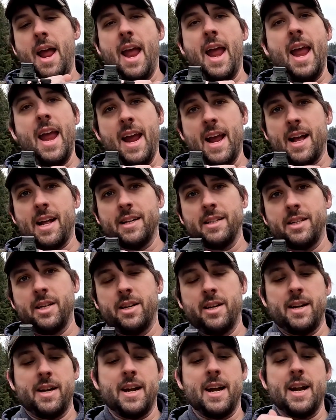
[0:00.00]
and
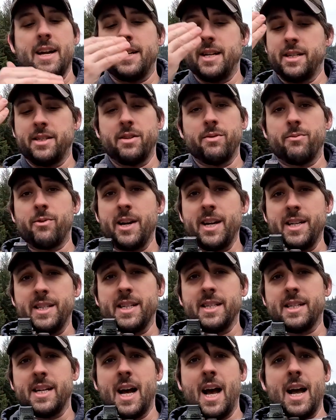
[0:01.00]
it doesn't
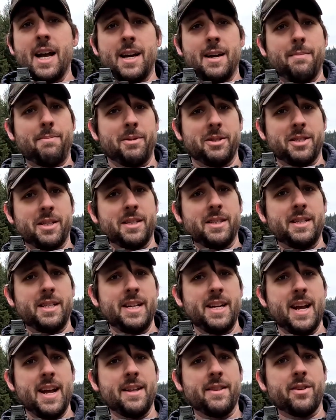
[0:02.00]
raise as high up as a
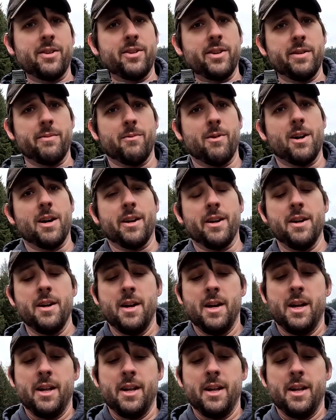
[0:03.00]
TA31.